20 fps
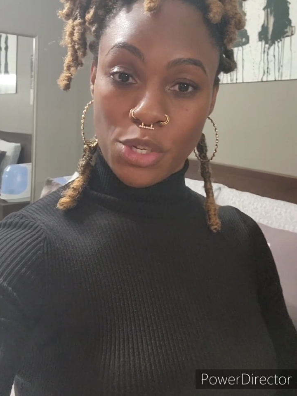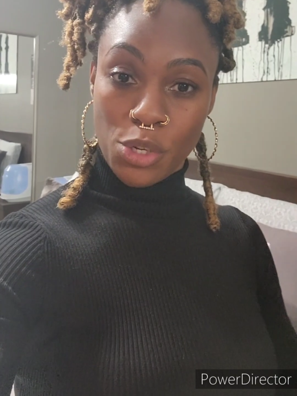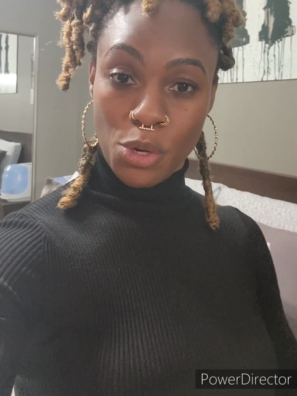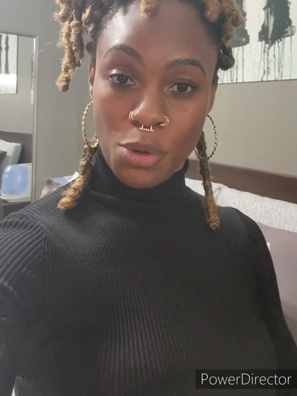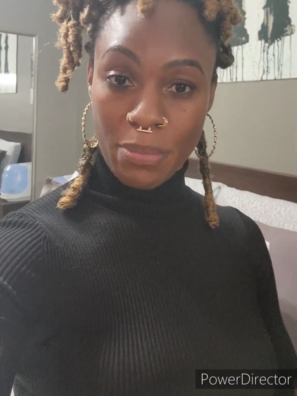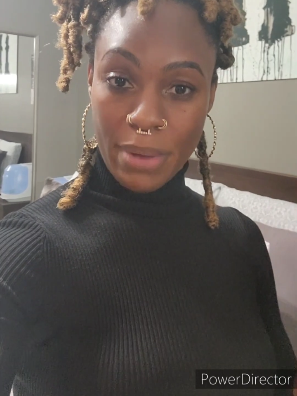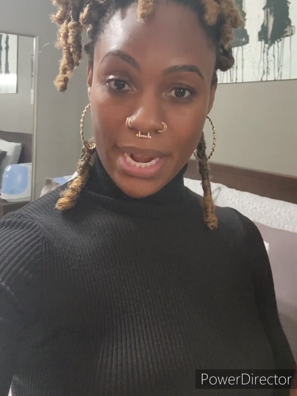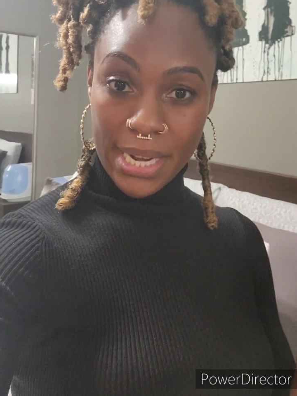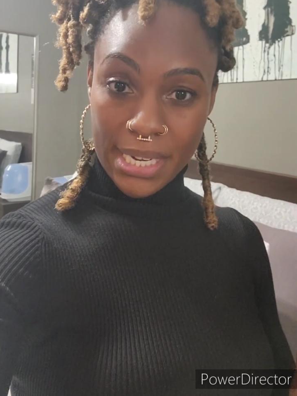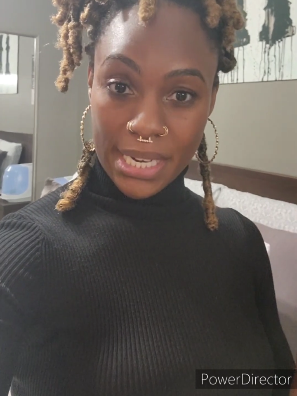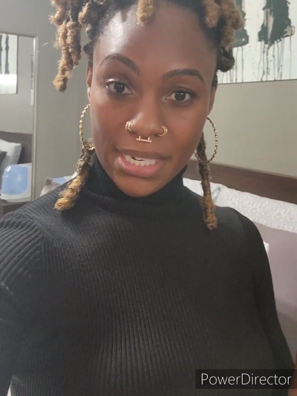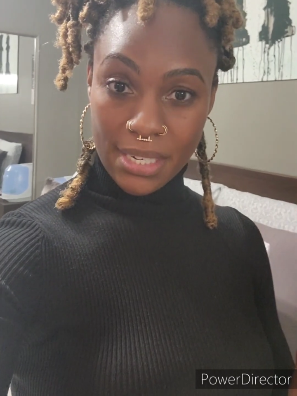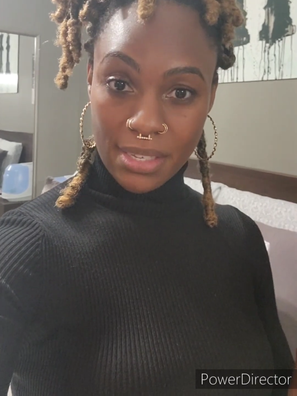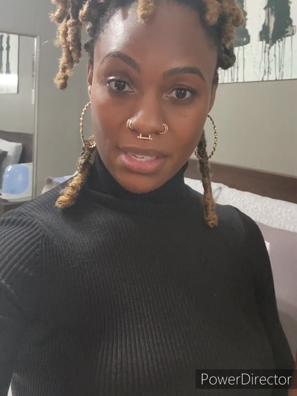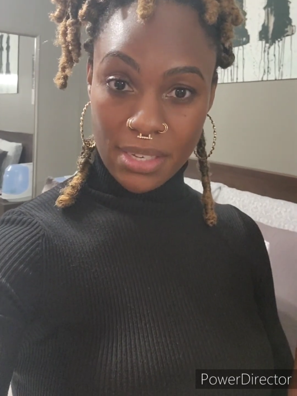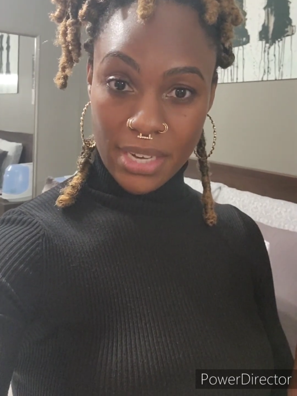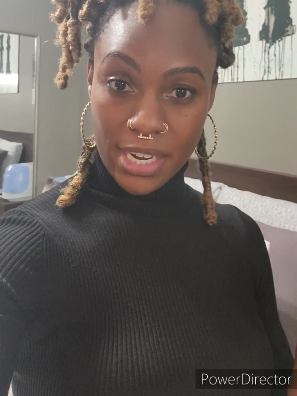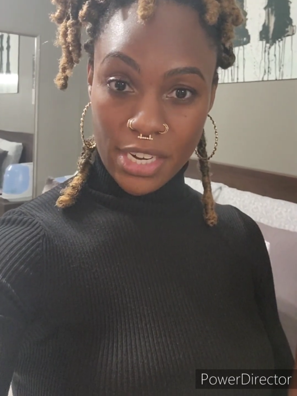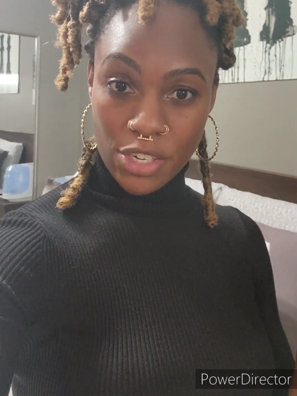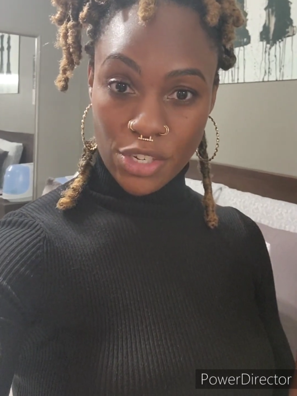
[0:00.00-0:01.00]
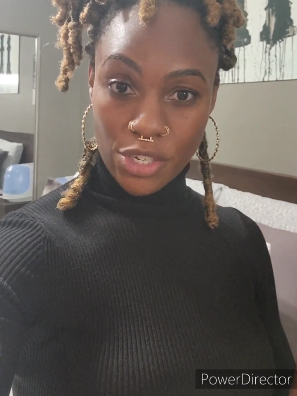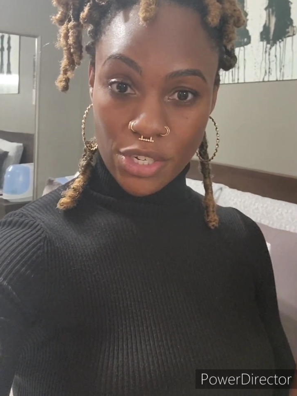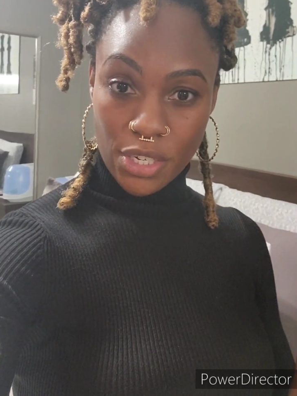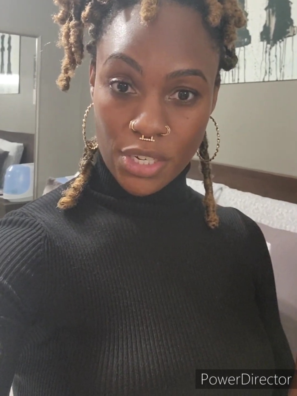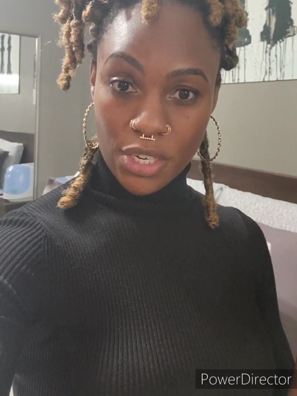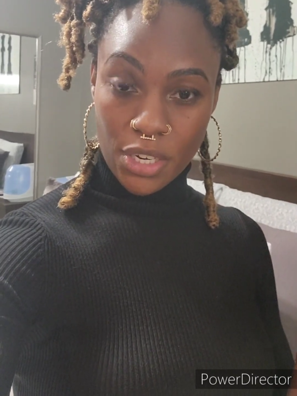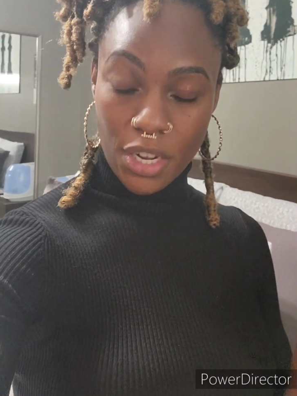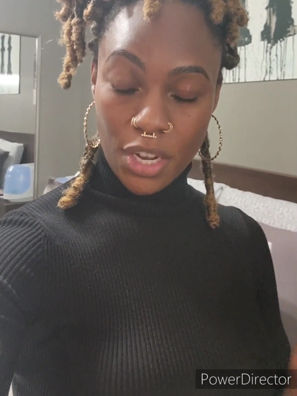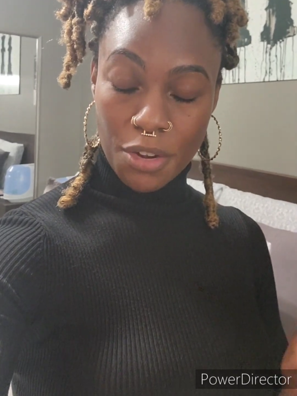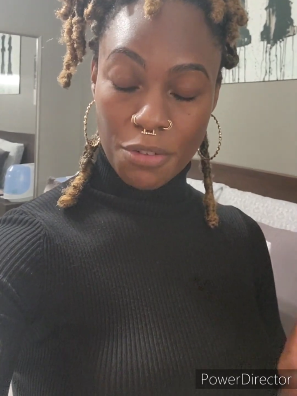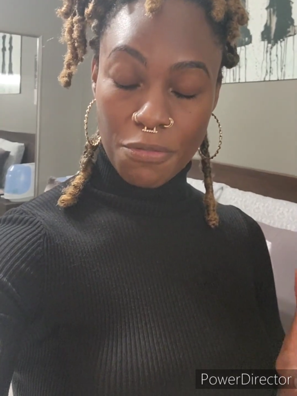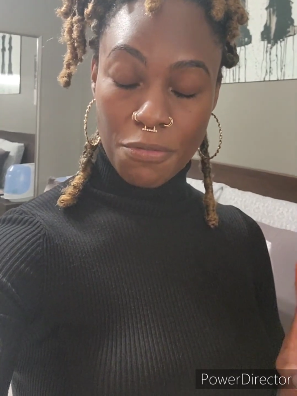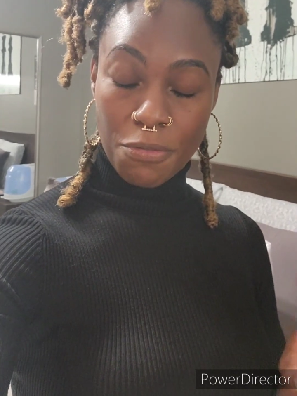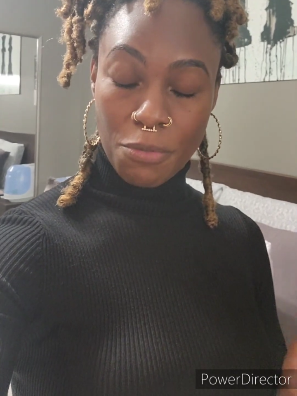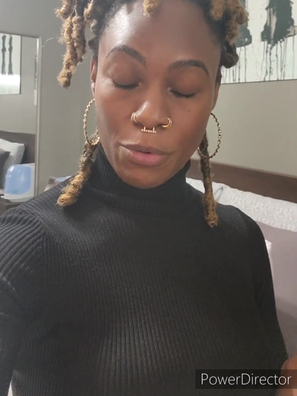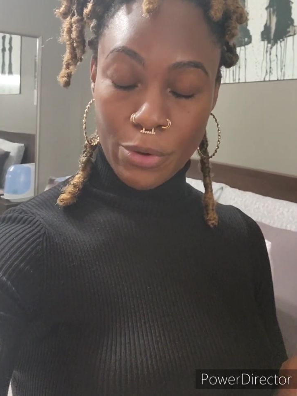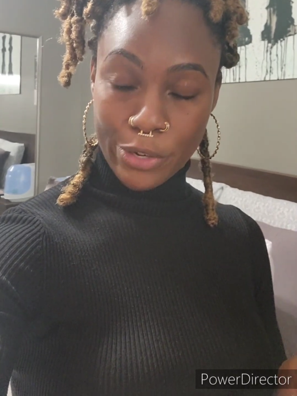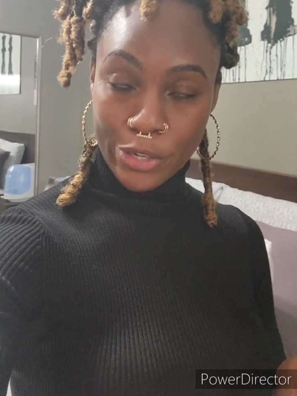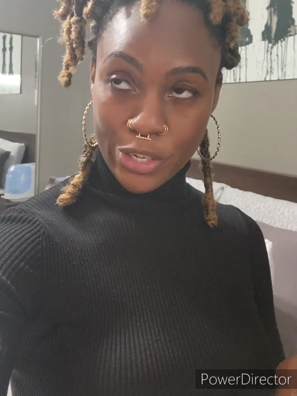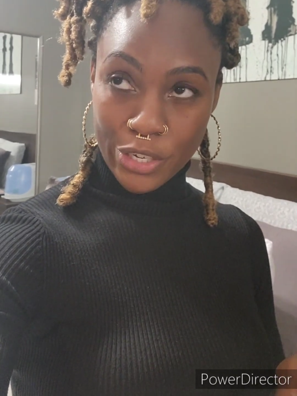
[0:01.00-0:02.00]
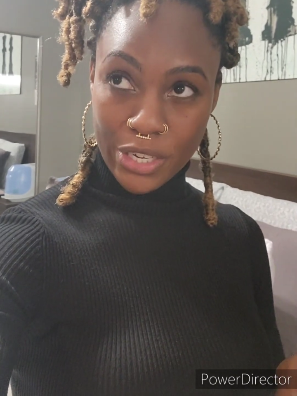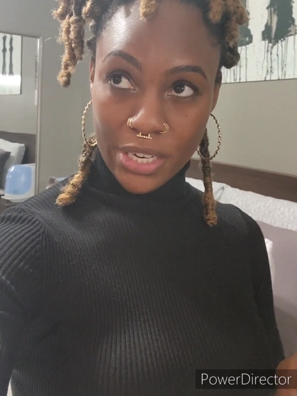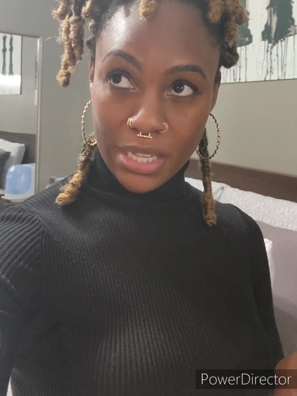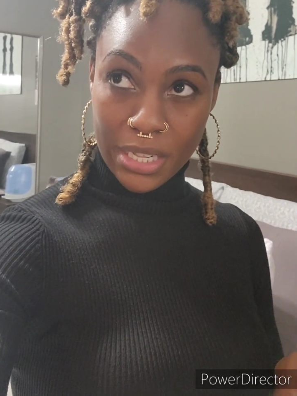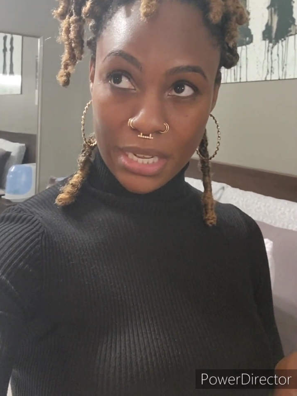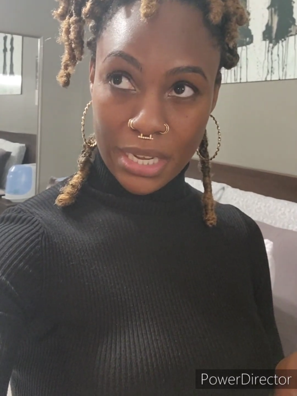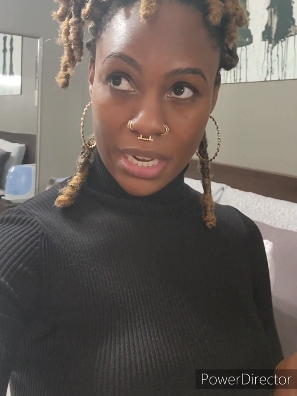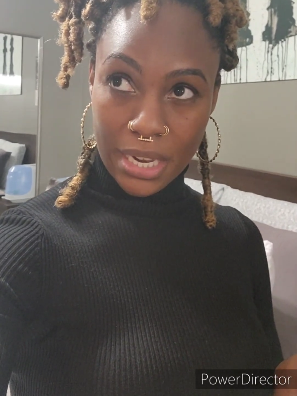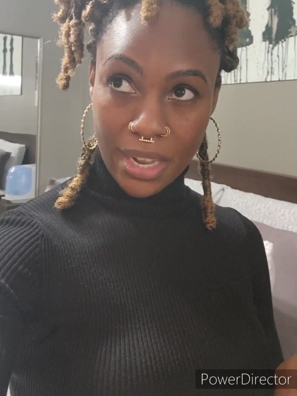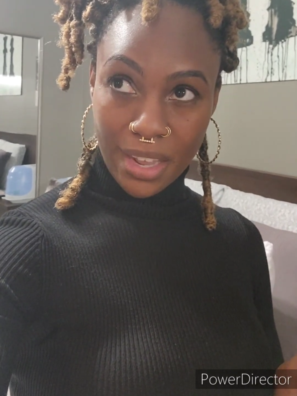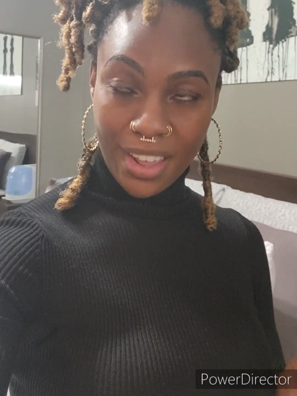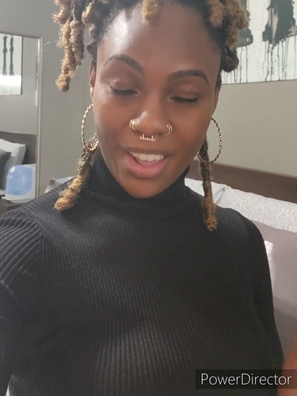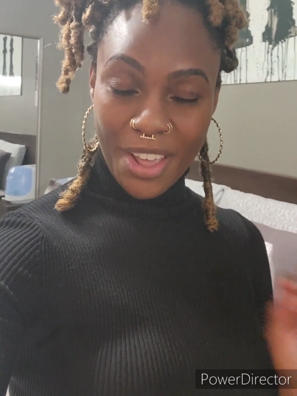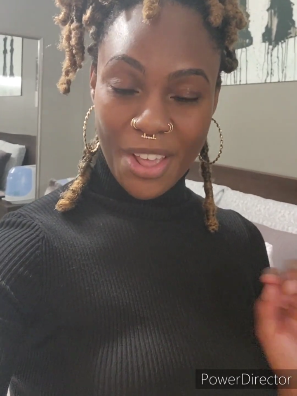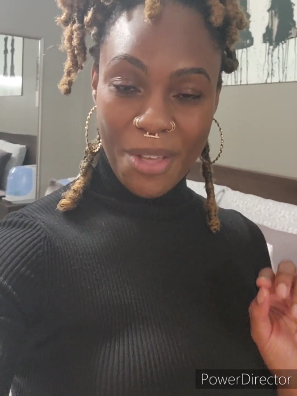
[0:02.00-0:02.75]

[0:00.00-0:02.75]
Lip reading: to my destination, unfortunately,